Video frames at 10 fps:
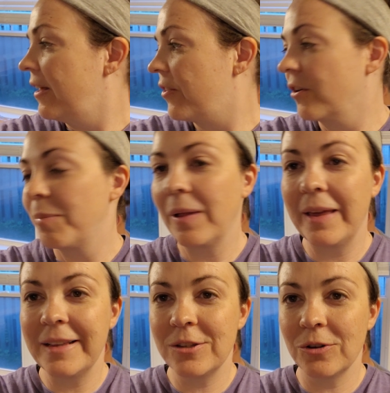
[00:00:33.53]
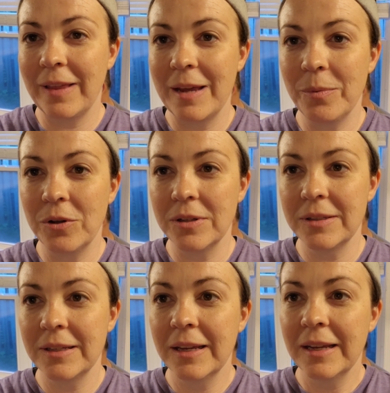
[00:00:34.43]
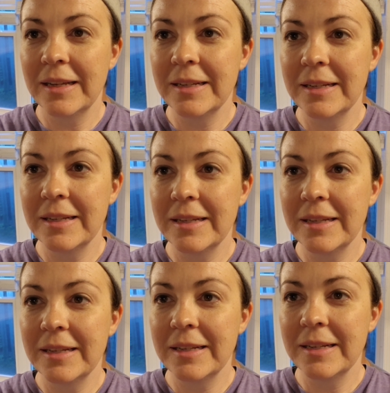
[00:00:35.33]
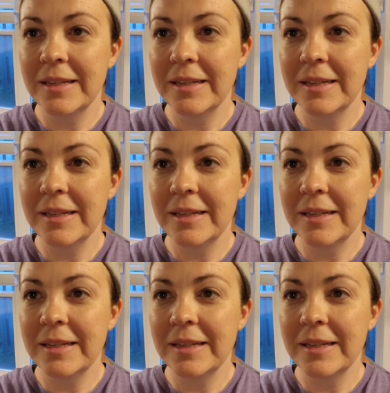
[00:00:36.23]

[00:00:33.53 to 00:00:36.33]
Their plates are labeled tea and